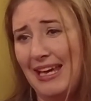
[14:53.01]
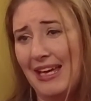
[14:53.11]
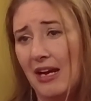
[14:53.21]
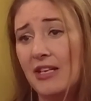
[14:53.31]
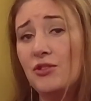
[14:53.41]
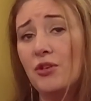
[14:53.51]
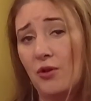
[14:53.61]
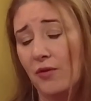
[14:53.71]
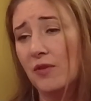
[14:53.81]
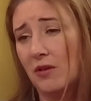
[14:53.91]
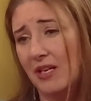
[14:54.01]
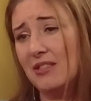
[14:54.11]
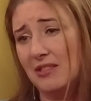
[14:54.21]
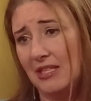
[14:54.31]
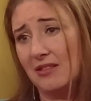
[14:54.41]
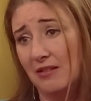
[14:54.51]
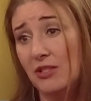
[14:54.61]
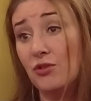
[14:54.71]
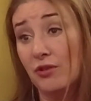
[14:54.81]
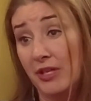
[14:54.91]
And I took over Crisis Text
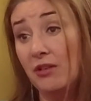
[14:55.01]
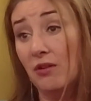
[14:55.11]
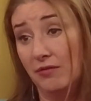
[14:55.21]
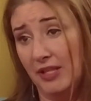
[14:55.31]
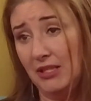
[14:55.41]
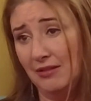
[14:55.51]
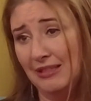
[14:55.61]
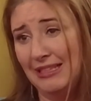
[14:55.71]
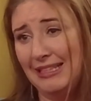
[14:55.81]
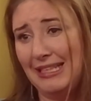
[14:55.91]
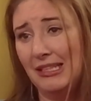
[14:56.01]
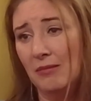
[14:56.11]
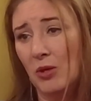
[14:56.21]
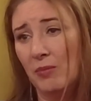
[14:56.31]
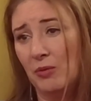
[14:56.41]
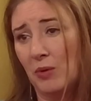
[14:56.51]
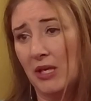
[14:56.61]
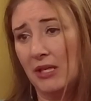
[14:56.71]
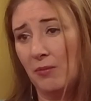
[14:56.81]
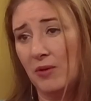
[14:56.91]
Line during COVID in a moment
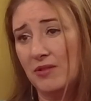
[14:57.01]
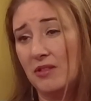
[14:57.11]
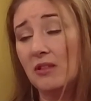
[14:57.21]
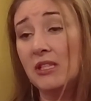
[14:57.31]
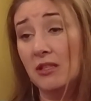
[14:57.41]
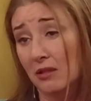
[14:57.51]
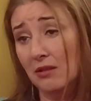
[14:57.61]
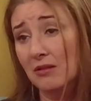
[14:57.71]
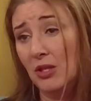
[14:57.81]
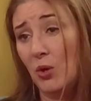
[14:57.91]
where it was clear